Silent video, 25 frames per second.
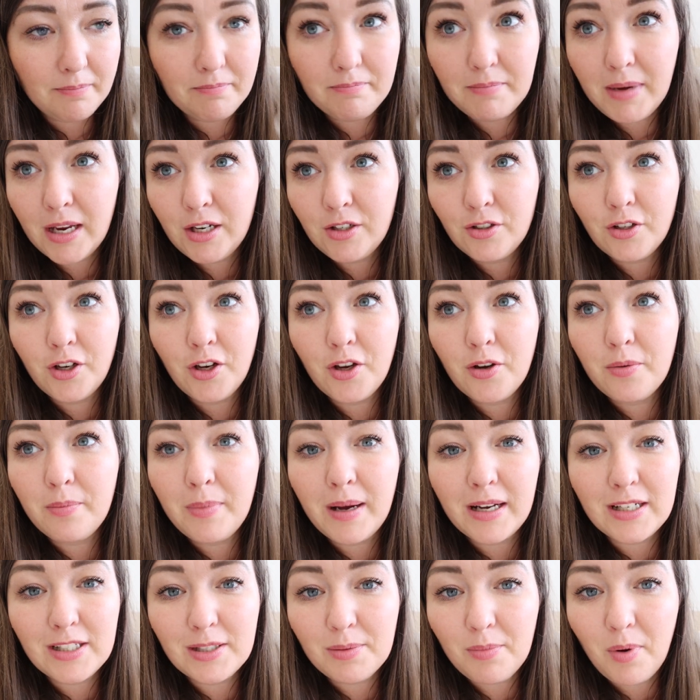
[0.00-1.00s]
make sure you come
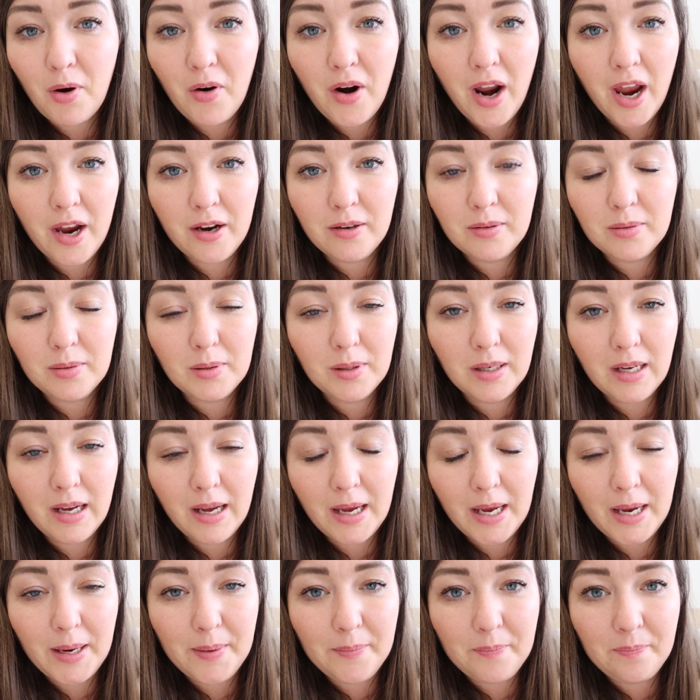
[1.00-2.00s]
back tomorrow
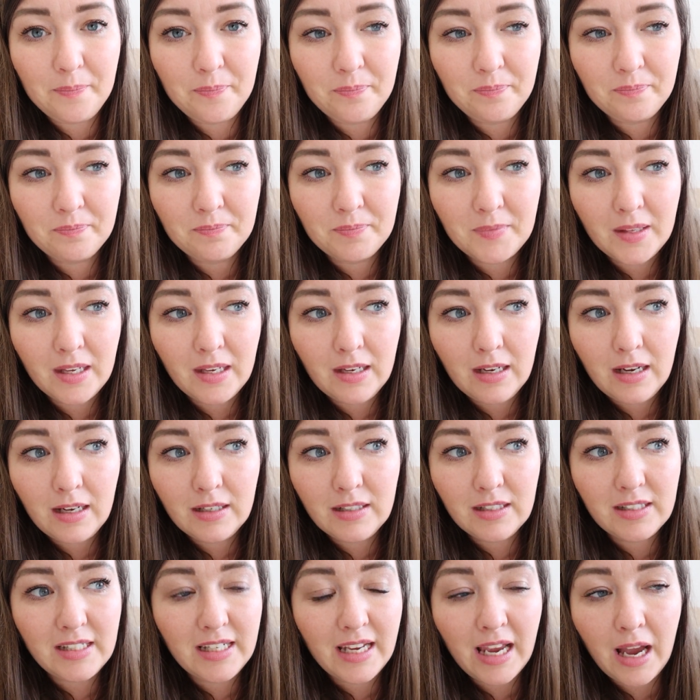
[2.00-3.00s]

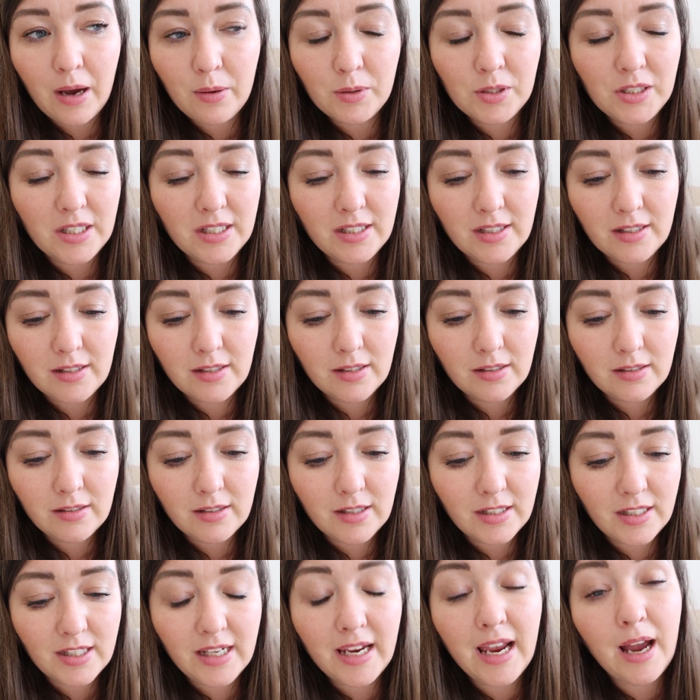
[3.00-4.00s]
to see how she's
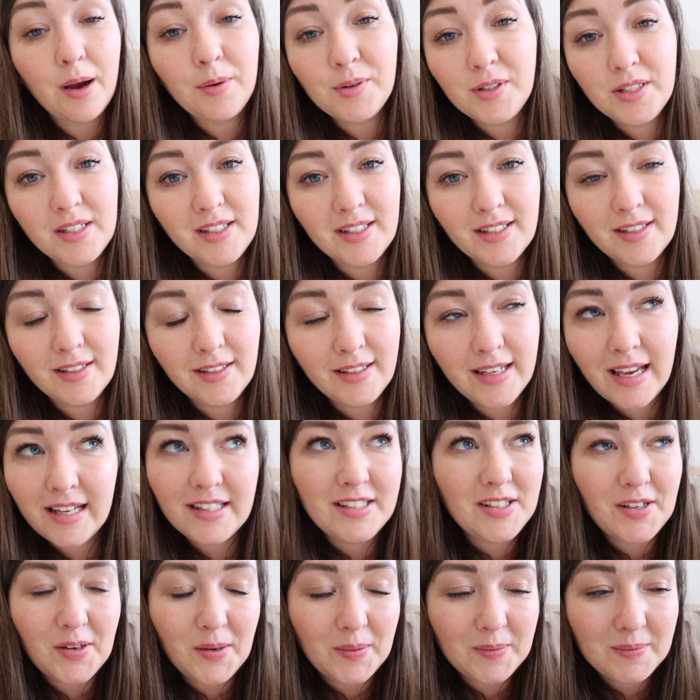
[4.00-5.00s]

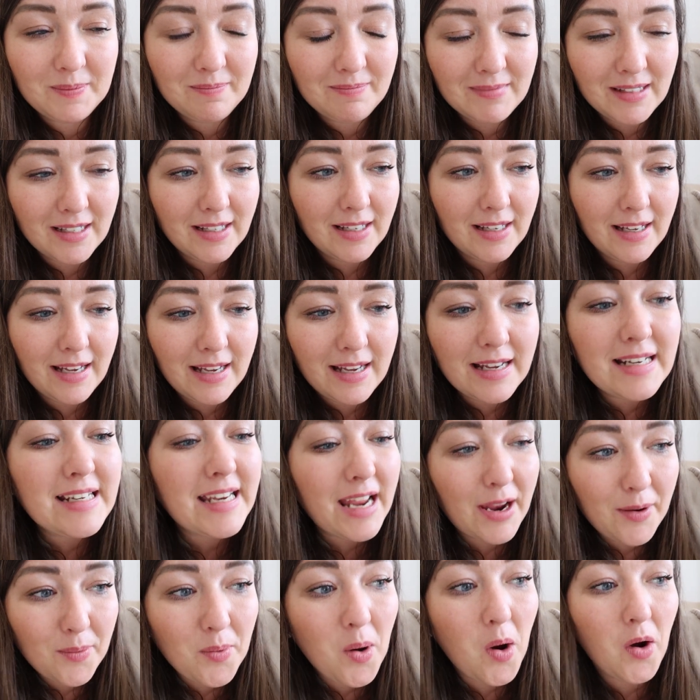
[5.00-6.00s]
getting on.
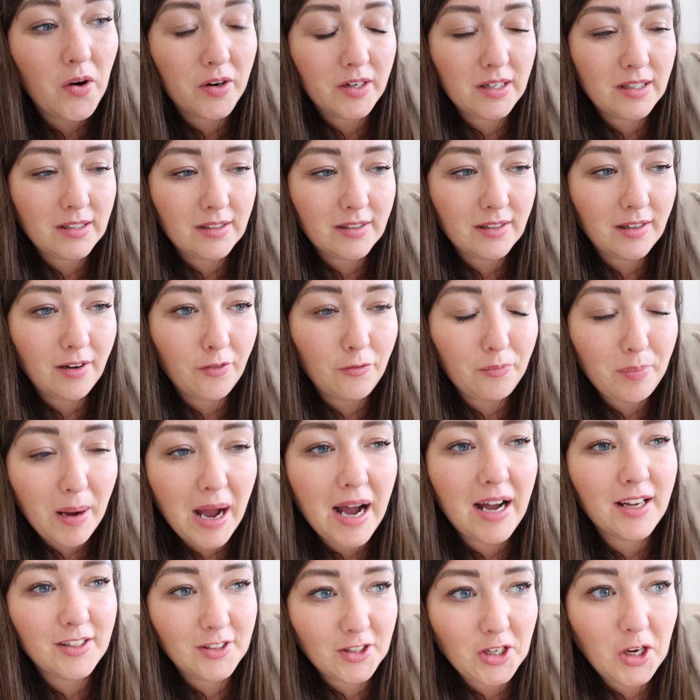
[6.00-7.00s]
Day one of
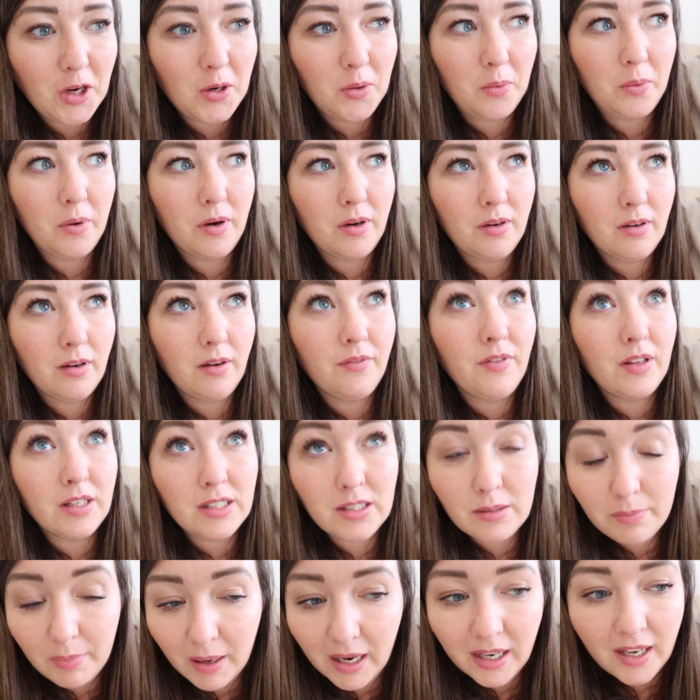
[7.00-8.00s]
part two of the
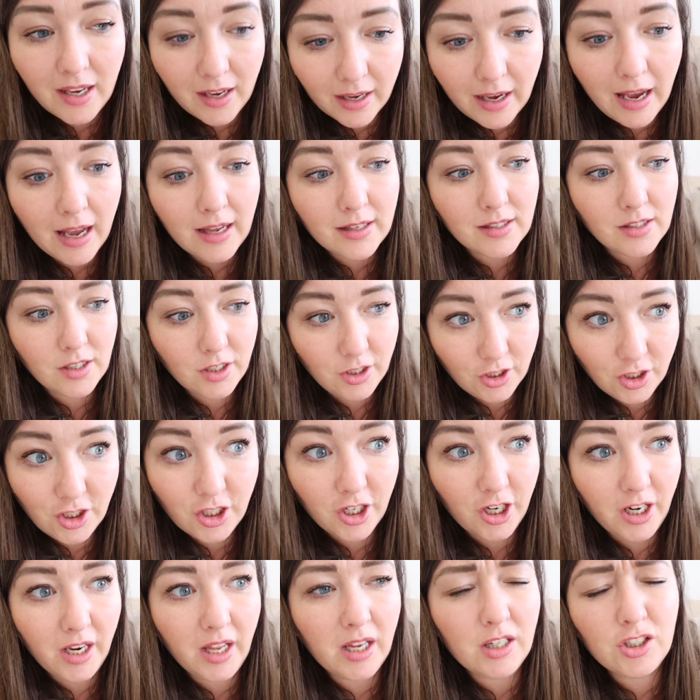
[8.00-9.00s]
Spica cast
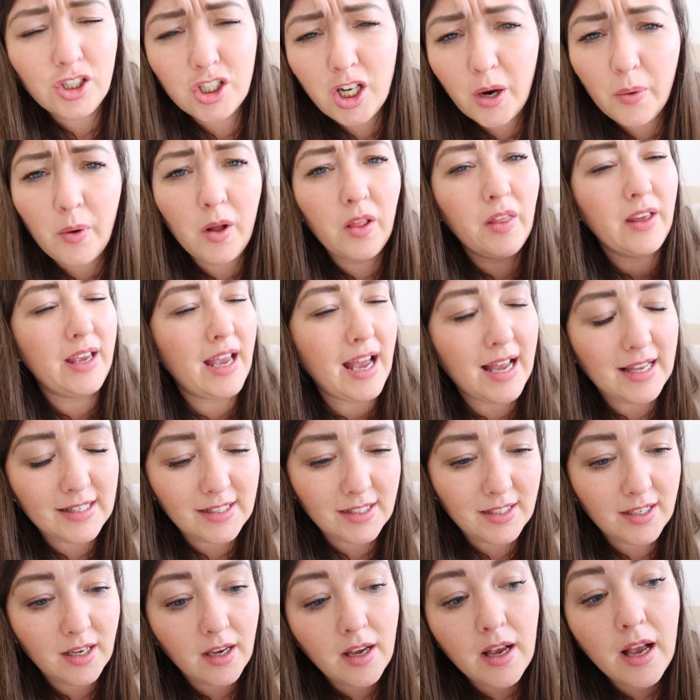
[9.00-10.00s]
journey. I'll show all the
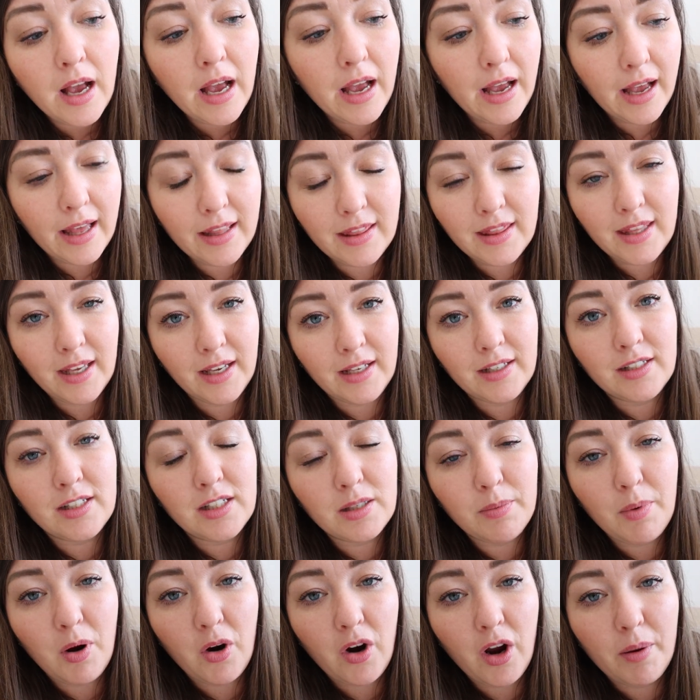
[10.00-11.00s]
cast and things
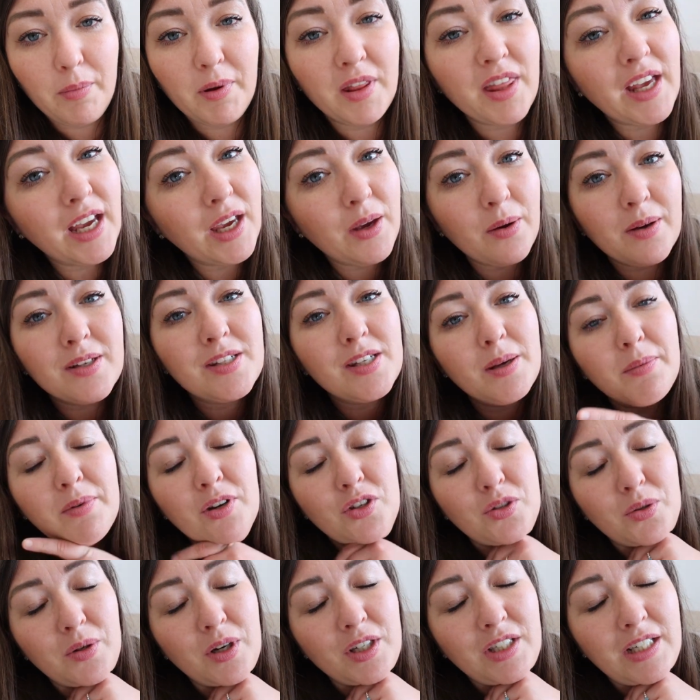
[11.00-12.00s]
tomorrow. But thank you all so
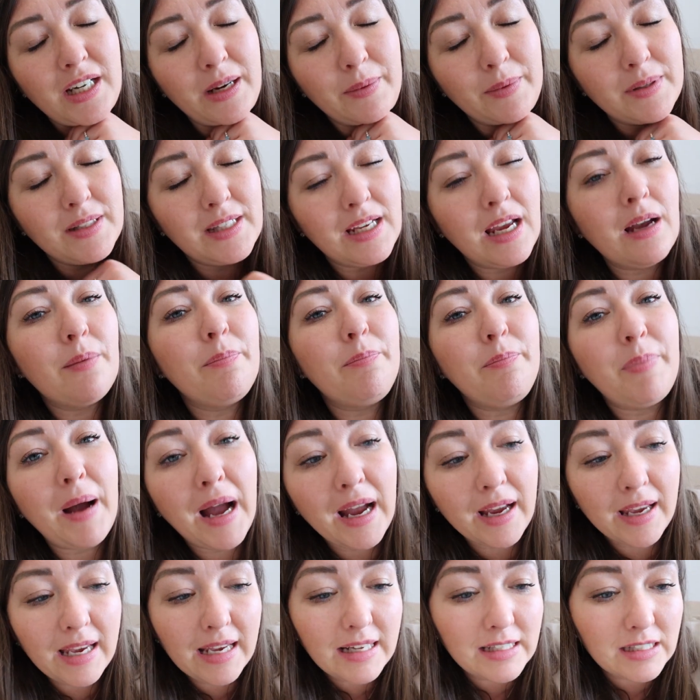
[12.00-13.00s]
much for watching. We'll see you
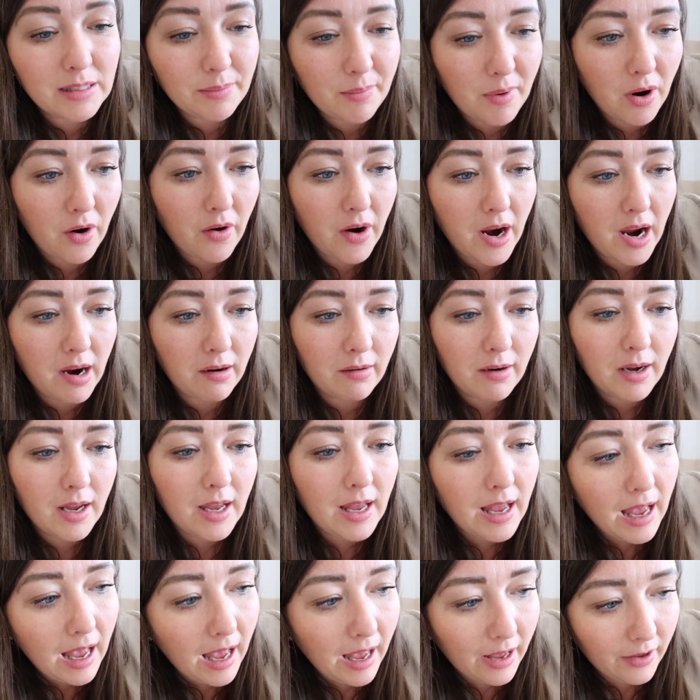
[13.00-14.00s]
back here tomorrow
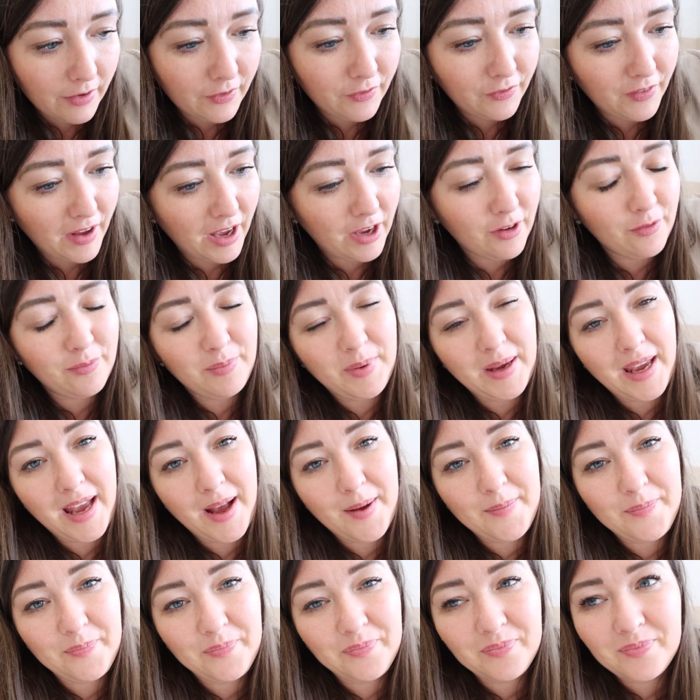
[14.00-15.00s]
at 5
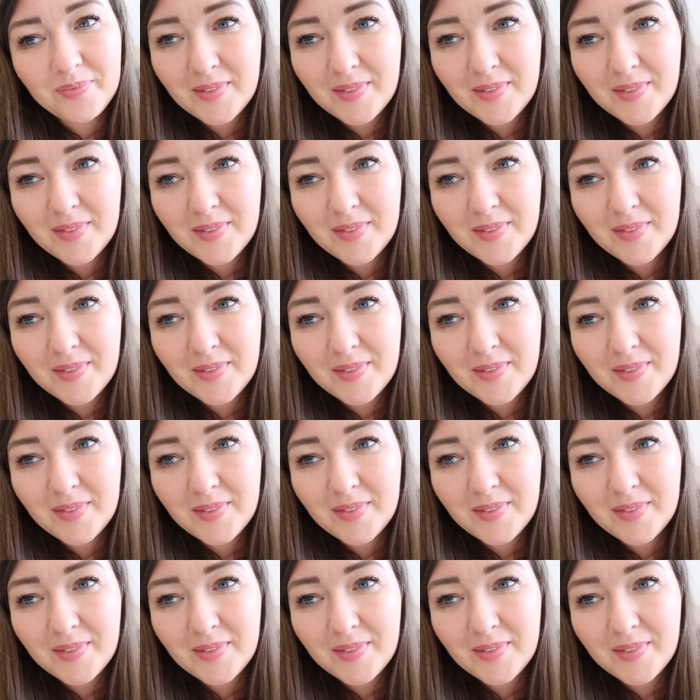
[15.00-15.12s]
p.m.